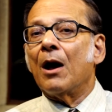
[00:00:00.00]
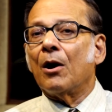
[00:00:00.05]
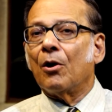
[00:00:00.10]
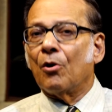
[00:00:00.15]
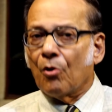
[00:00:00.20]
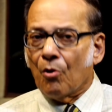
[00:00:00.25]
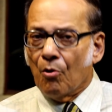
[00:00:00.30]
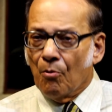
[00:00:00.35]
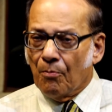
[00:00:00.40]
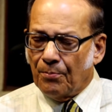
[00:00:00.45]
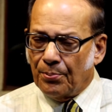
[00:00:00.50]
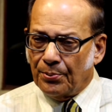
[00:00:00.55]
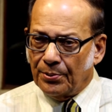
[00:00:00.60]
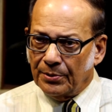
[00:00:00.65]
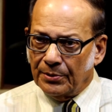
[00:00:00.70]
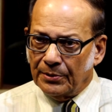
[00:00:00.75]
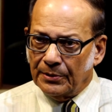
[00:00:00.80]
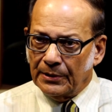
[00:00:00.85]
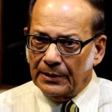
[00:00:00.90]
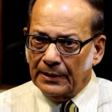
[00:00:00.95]
Group.
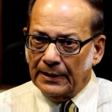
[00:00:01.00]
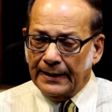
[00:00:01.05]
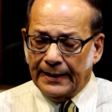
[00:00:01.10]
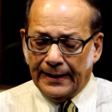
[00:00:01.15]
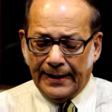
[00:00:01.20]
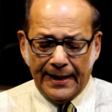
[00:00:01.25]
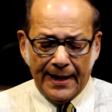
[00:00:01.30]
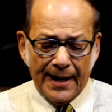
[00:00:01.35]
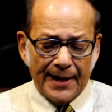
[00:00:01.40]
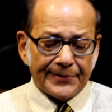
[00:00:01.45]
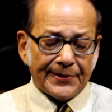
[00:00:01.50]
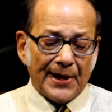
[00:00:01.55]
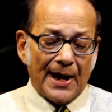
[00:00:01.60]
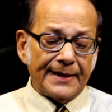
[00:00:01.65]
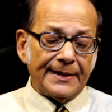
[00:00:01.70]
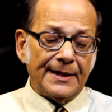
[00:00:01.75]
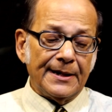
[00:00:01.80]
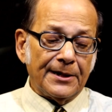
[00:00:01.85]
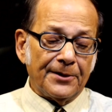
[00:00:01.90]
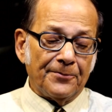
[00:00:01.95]
He has
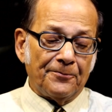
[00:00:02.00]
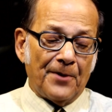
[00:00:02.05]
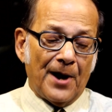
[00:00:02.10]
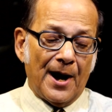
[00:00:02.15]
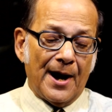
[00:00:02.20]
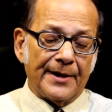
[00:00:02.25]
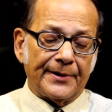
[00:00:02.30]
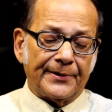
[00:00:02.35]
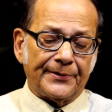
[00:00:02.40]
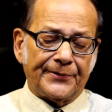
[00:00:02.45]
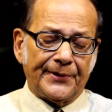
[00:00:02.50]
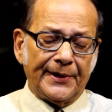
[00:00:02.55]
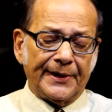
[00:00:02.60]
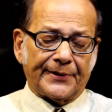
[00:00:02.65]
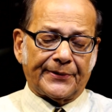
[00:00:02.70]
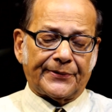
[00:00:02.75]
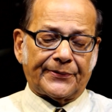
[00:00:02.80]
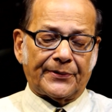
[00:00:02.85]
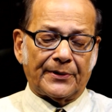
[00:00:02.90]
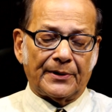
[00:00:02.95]
identified
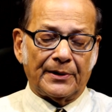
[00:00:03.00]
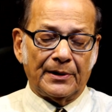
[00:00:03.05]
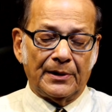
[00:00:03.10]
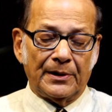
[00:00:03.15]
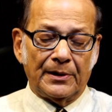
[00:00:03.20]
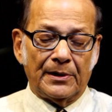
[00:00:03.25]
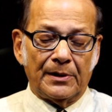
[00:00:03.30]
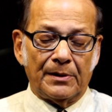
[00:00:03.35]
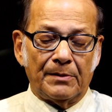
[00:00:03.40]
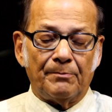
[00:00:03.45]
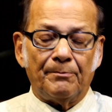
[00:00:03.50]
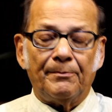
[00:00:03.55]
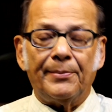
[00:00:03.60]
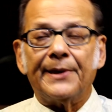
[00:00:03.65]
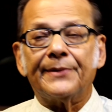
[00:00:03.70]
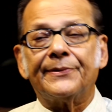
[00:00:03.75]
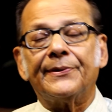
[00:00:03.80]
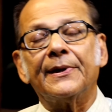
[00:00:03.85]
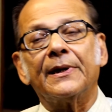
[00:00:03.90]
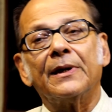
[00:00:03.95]
6
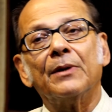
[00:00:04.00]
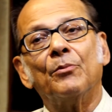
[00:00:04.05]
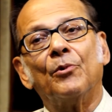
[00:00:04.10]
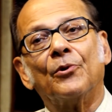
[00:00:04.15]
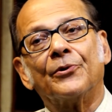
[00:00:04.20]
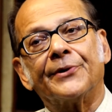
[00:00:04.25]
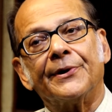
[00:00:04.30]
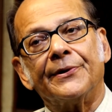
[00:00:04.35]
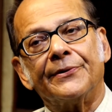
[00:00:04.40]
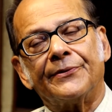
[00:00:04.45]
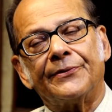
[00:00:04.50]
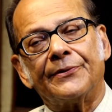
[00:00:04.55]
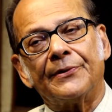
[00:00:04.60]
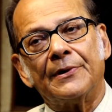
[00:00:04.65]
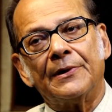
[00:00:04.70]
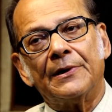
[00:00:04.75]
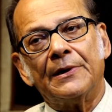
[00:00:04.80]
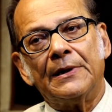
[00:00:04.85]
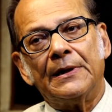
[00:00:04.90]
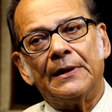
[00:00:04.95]
basic emotions.
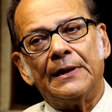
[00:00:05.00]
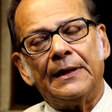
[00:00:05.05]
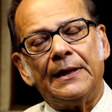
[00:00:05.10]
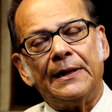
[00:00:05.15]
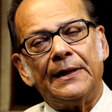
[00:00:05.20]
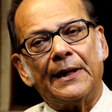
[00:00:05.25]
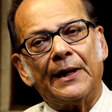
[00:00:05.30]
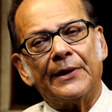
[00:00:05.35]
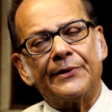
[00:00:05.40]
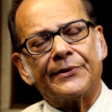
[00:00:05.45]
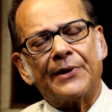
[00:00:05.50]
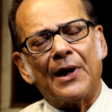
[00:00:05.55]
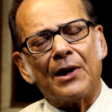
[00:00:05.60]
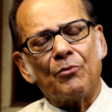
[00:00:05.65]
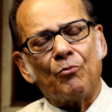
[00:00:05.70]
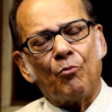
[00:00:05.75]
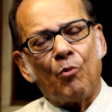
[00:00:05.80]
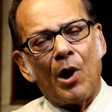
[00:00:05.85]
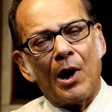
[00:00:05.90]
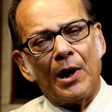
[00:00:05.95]
He has
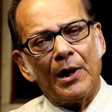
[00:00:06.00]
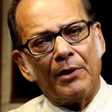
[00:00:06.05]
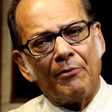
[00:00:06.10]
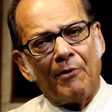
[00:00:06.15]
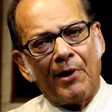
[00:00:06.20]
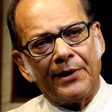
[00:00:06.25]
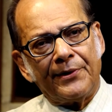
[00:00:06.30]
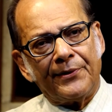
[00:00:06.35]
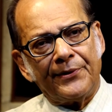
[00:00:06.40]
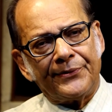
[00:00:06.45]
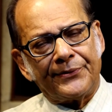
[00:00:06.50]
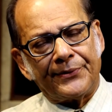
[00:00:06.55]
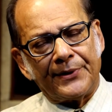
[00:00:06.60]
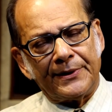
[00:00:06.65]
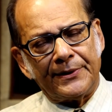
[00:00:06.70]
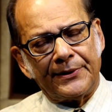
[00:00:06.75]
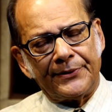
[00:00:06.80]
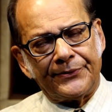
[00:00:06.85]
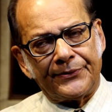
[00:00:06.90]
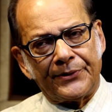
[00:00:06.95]
done worldwide
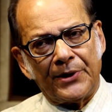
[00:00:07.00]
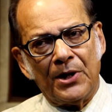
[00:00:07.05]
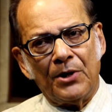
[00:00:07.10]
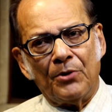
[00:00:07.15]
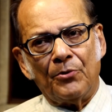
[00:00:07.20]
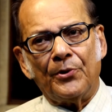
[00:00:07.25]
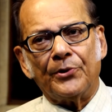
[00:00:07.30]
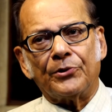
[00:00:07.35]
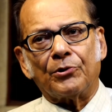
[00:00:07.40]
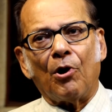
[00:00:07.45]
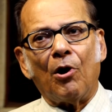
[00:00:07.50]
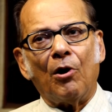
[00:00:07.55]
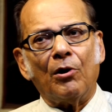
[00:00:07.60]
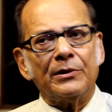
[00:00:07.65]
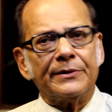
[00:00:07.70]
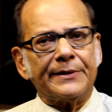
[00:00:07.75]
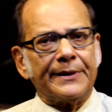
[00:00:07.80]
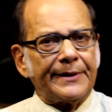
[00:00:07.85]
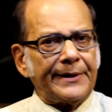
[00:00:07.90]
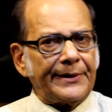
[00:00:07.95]
research with
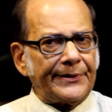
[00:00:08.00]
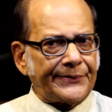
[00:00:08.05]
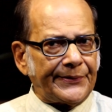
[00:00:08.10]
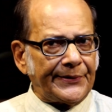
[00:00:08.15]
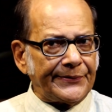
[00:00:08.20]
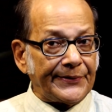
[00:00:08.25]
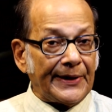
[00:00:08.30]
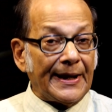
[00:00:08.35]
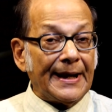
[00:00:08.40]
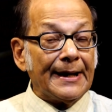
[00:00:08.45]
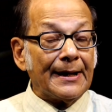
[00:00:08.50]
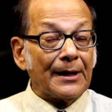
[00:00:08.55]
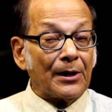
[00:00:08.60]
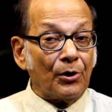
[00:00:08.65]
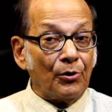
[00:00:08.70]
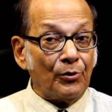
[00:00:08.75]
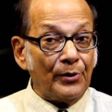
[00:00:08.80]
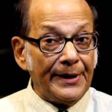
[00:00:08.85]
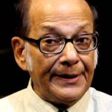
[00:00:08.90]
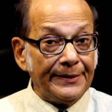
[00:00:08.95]
all the races,
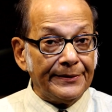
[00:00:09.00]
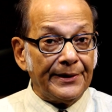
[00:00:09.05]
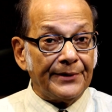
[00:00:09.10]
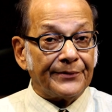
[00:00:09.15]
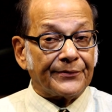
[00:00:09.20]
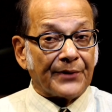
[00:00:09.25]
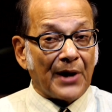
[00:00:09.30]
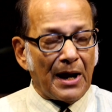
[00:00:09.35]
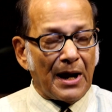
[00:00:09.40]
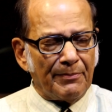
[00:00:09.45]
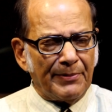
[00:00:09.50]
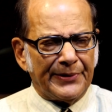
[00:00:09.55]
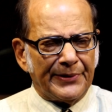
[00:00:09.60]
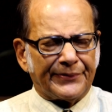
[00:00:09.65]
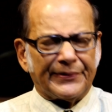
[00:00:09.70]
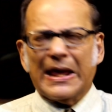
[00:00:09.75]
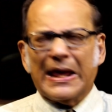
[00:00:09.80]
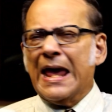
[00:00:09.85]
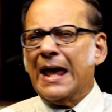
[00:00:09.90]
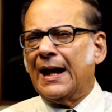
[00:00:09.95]
including the
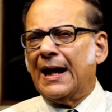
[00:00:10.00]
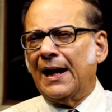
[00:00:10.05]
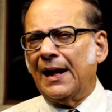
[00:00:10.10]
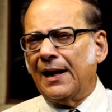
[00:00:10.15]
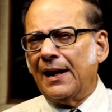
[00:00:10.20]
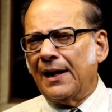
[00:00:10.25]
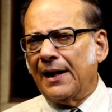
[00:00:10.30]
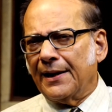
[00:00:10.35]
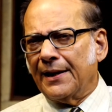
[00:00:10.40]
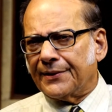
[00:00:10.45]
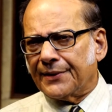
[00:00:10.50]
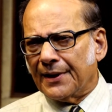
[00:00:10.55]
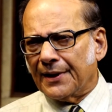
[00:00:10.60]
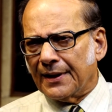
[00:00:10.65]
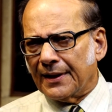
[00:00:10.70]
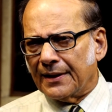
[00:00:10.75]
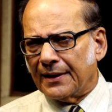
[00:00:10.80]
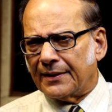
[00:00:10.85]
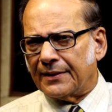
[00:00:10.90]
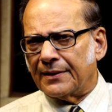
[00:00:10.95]
tribals,
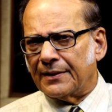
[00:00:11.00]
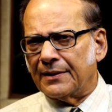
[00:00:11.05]
illiterate,